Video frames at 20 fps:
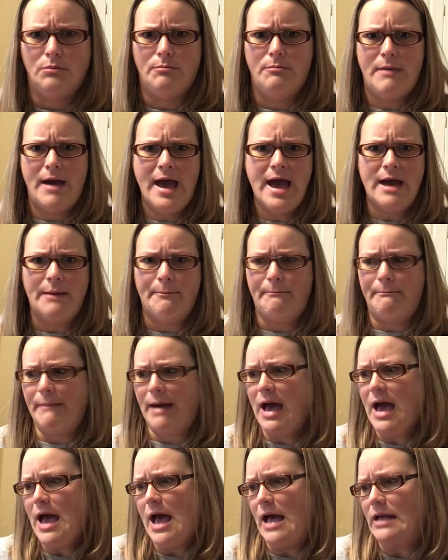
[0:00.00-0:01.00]

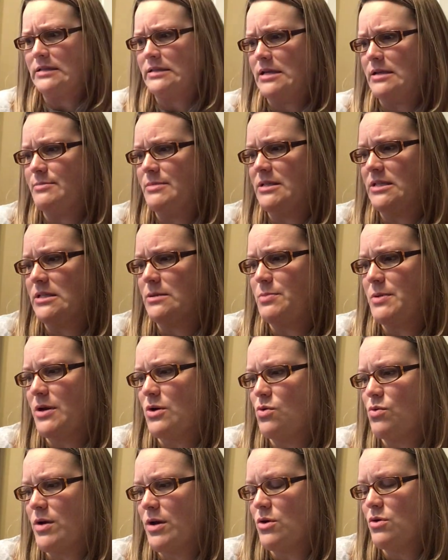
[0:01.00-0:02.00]
My, said Mrs.
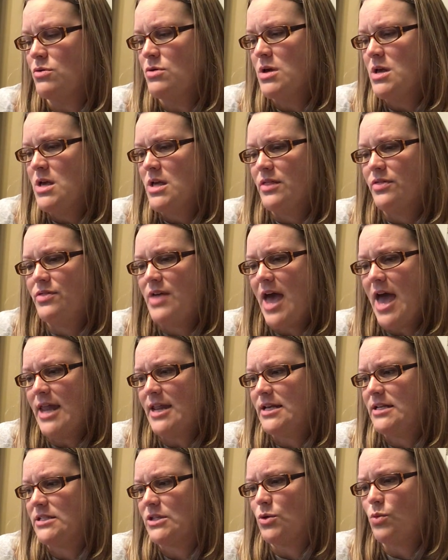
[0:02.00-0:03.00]
Piggle-Wiggle.
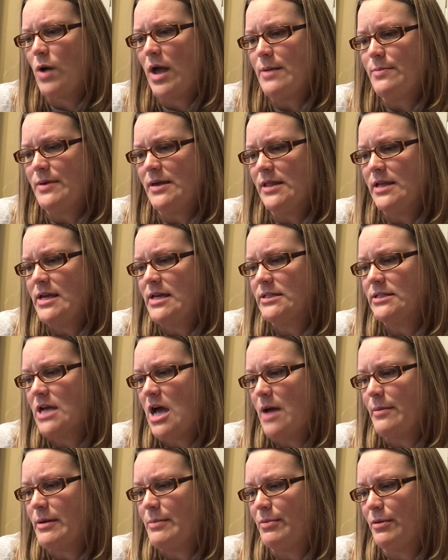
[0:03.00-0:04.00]
"That is the way Billy and
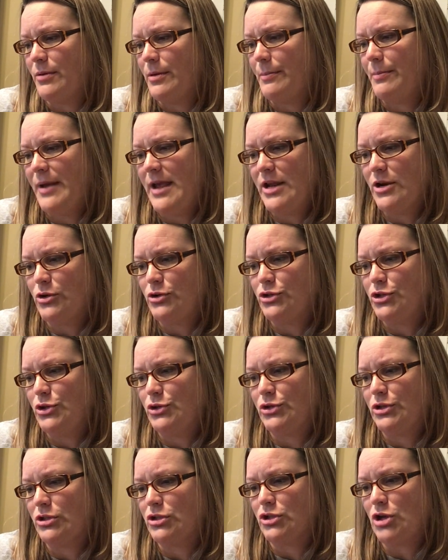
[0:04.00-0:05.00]
Tommy Peters
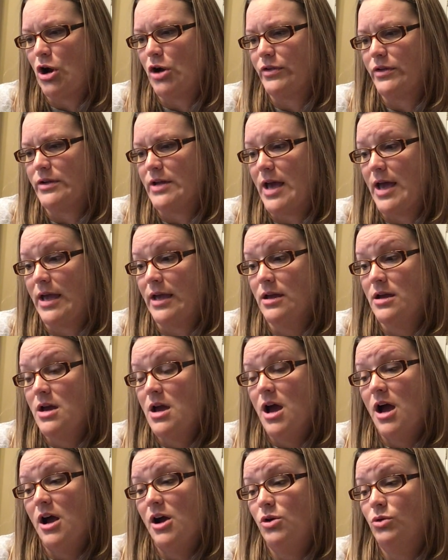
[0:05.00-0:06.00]
used to start the day,
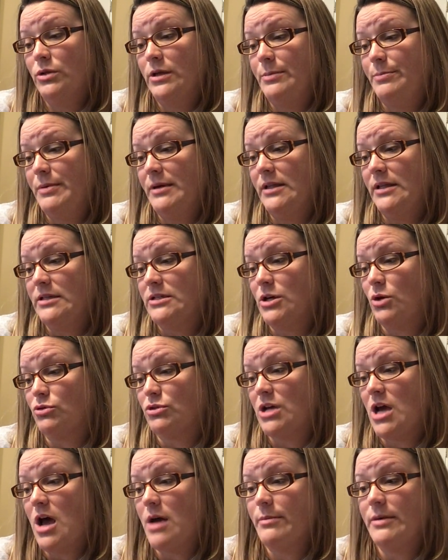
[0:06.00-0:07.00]
only Billy
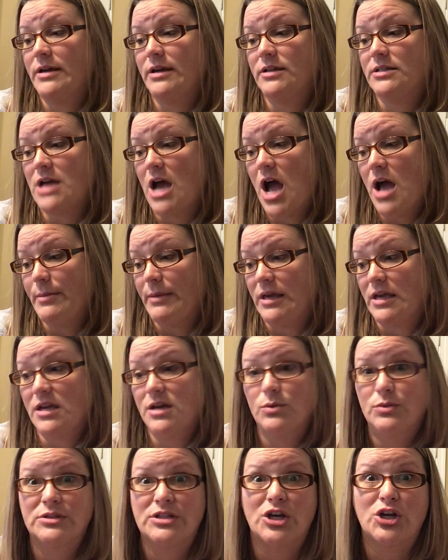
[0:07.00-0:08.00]
told Tommy
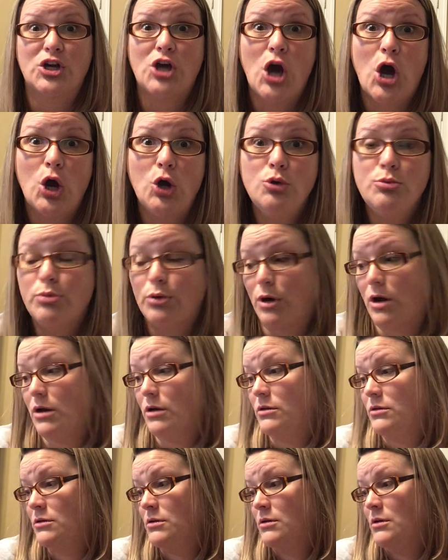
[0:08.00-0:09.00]
it was a cobra."
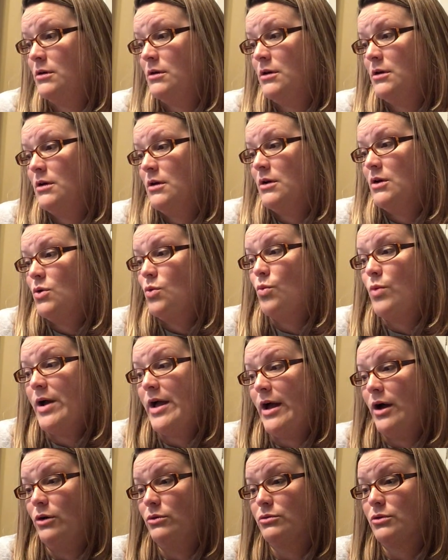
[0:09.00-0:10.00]

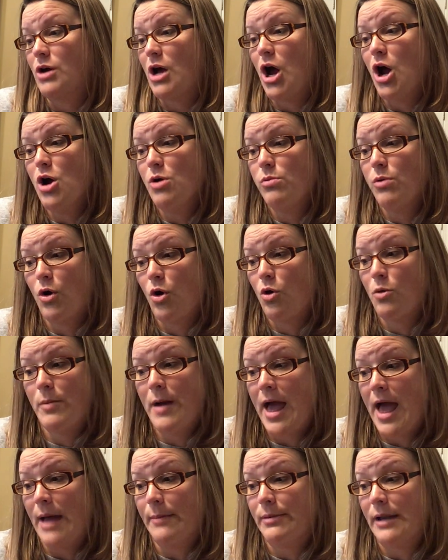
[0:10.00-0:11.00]
"Well, cobra or
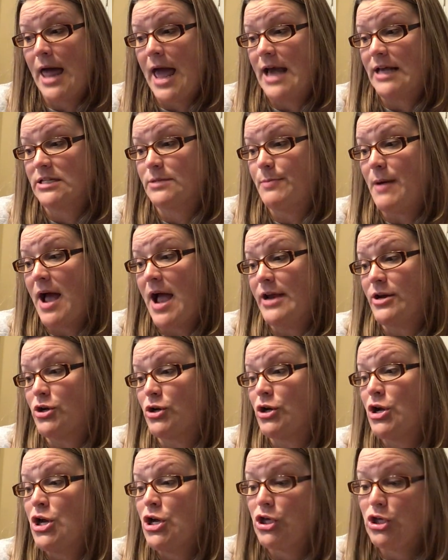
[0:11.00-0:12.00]
black
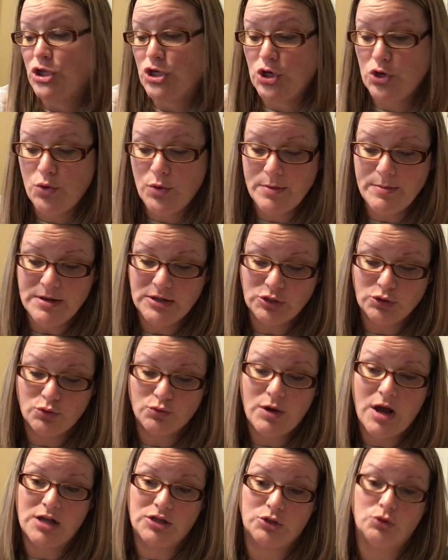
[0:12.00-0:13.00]
spider, you and
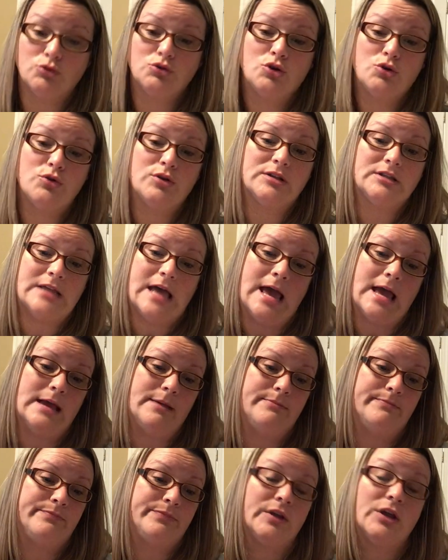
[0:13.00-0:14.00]
Mr. Russell do the
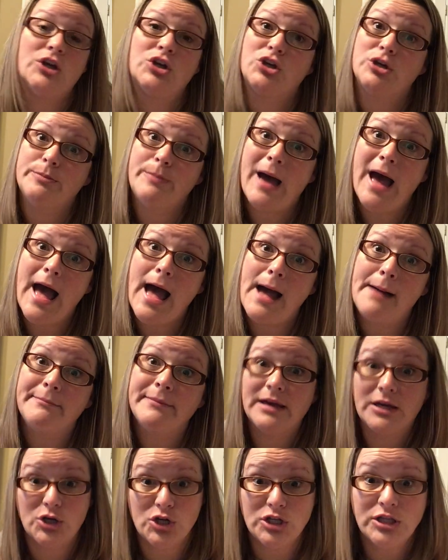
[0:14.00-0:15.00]
same. Goodbye
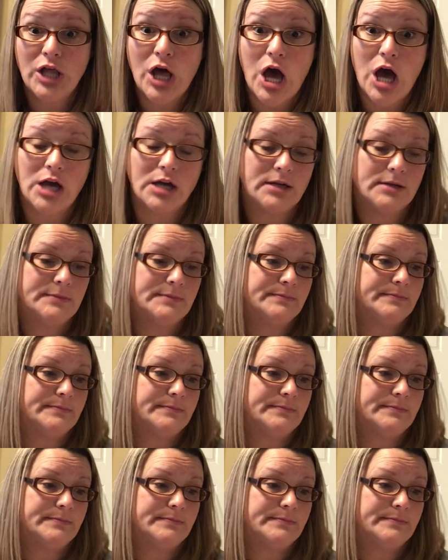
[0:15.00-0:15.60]
and good luck."